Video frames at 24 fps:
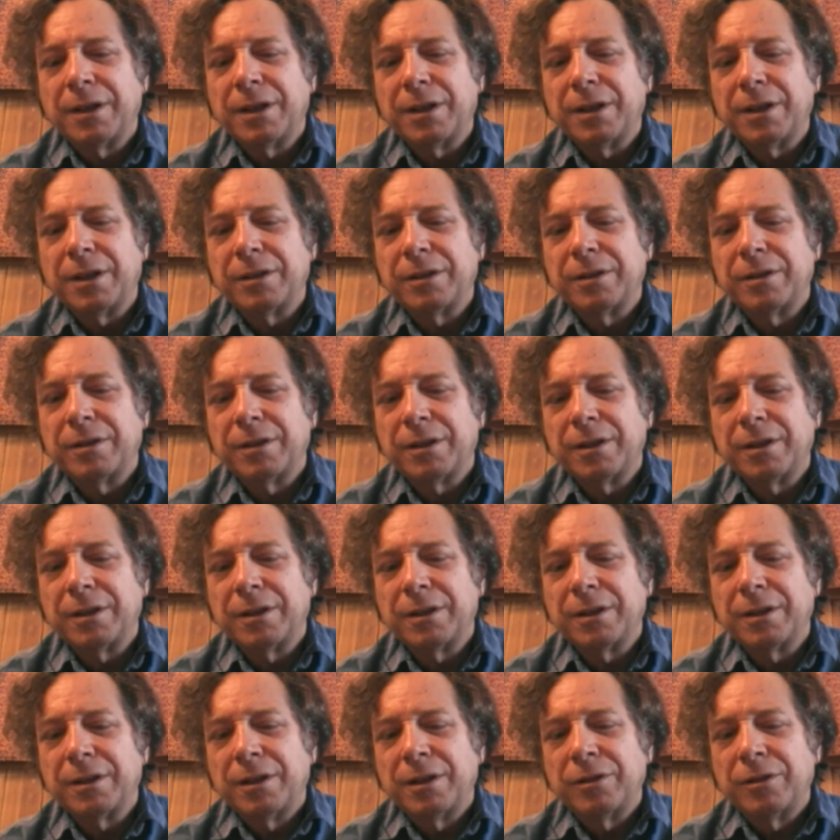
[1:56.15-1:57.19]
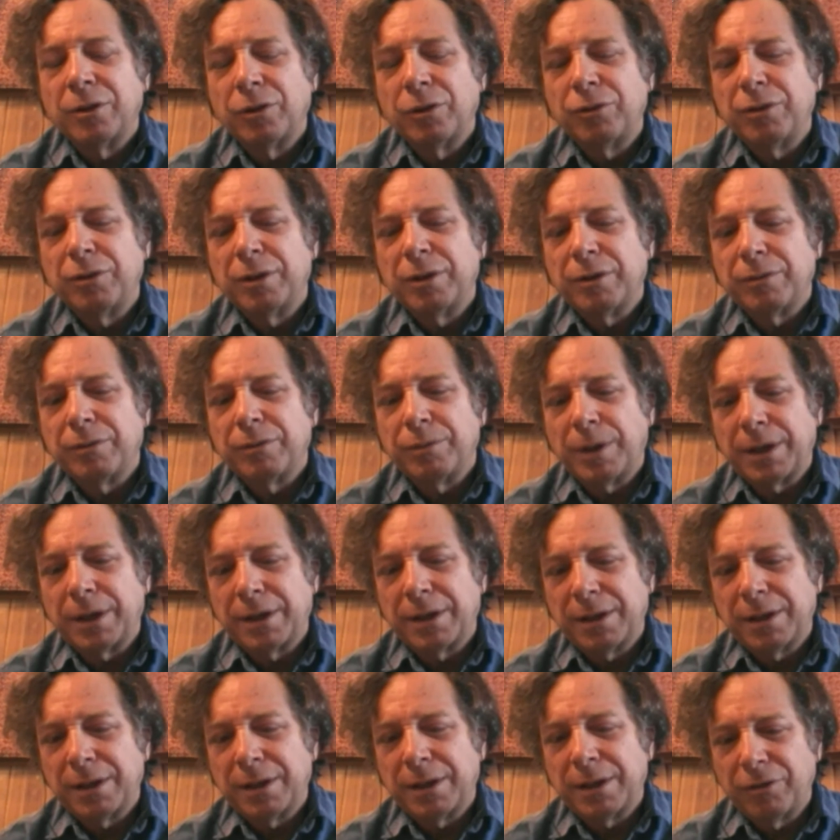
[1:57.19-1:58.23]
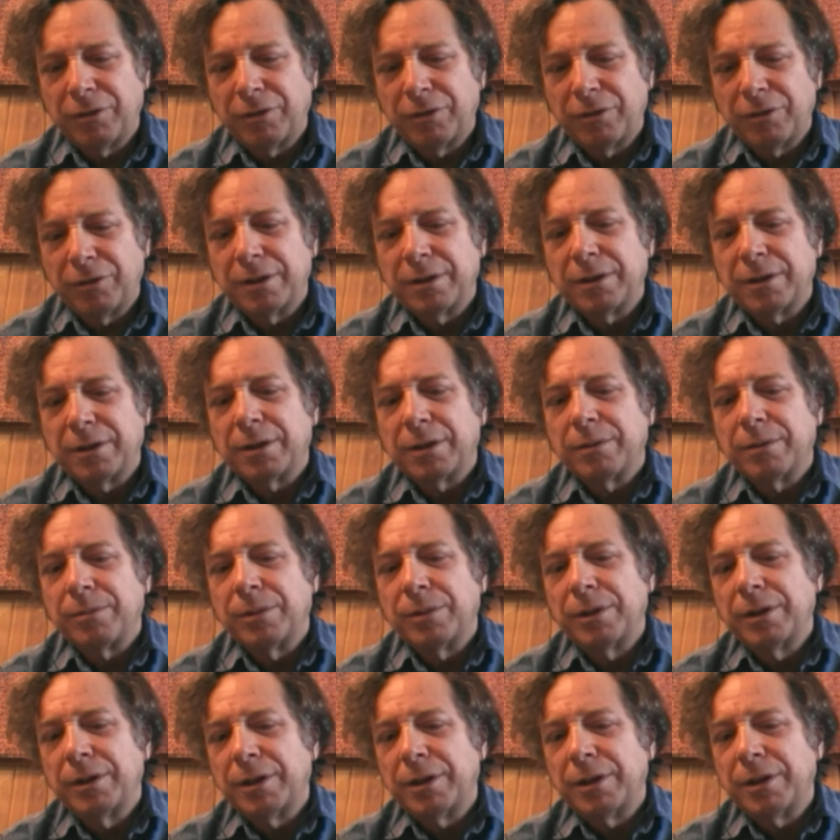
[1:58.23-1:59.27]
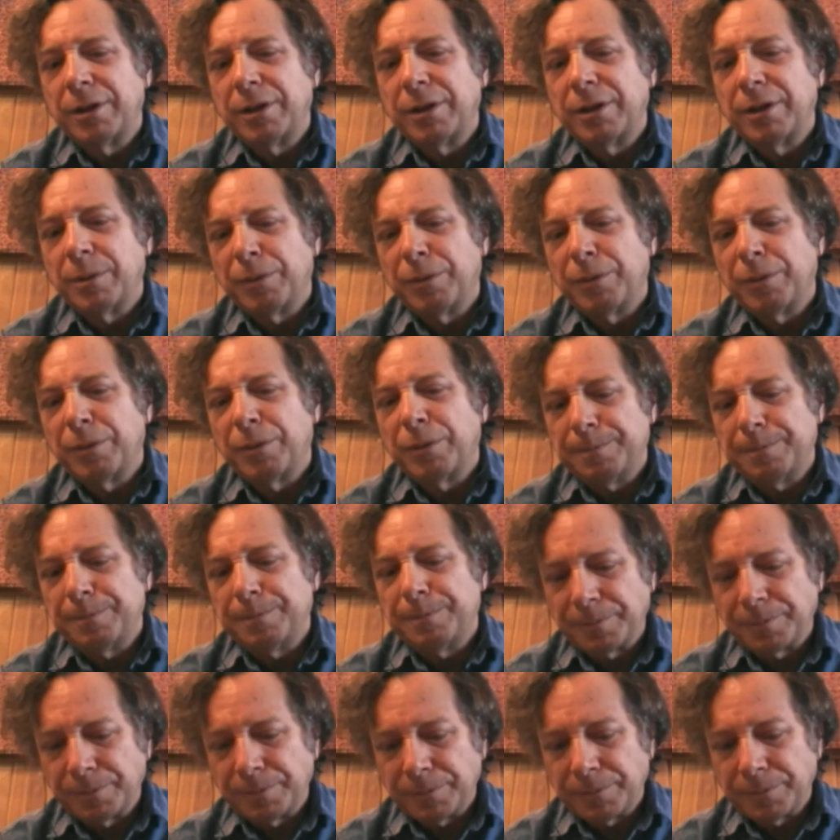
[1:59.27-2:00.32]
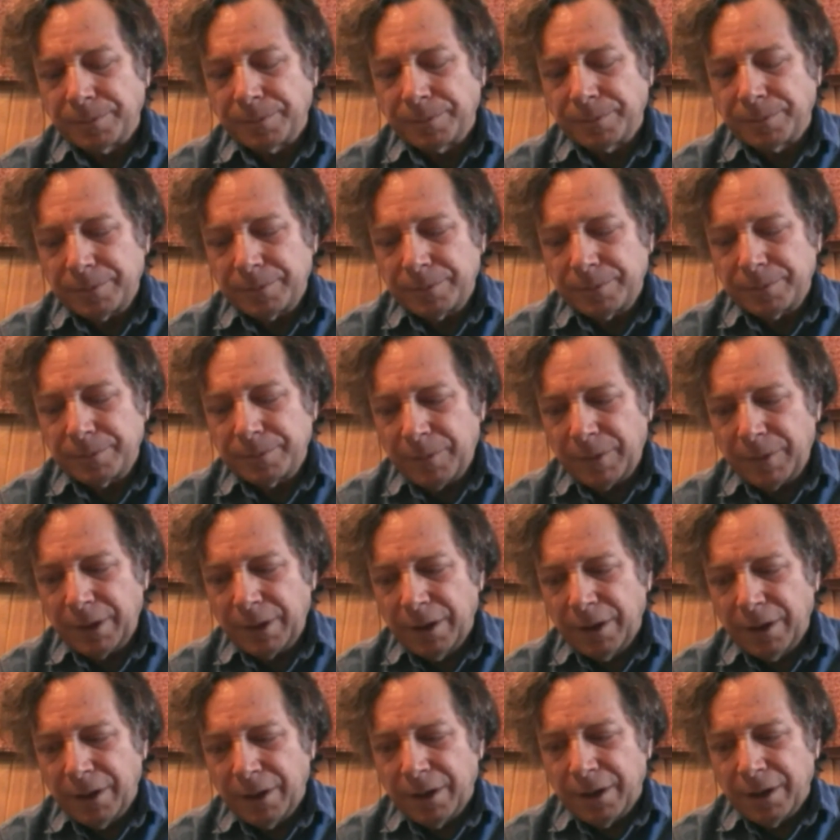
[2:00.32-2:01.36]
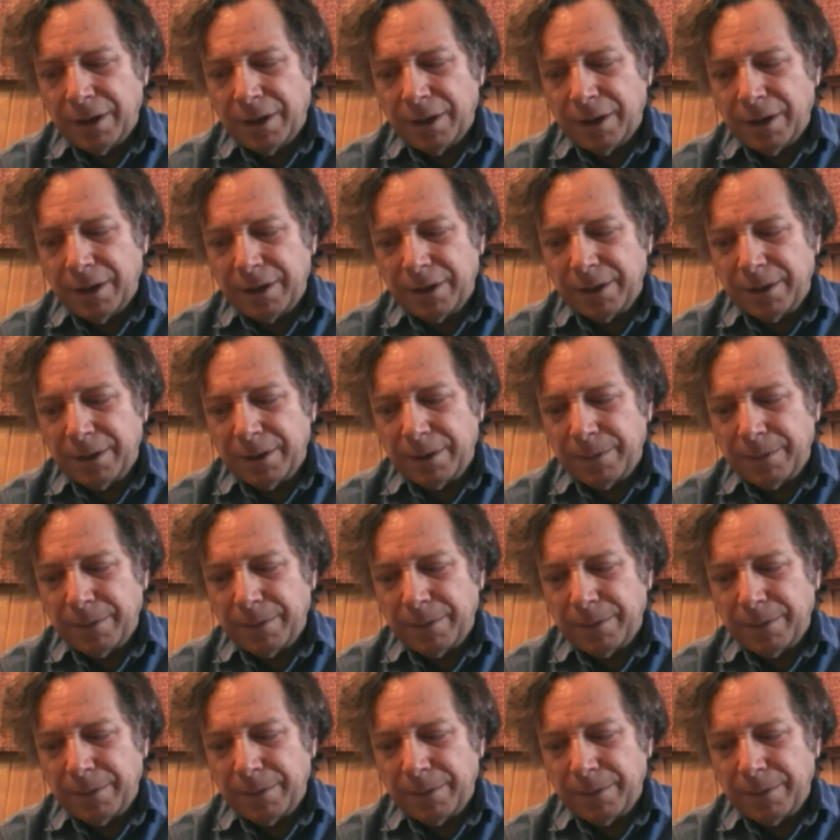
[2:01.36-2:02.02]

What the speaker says: And the notion of recollection really comes from the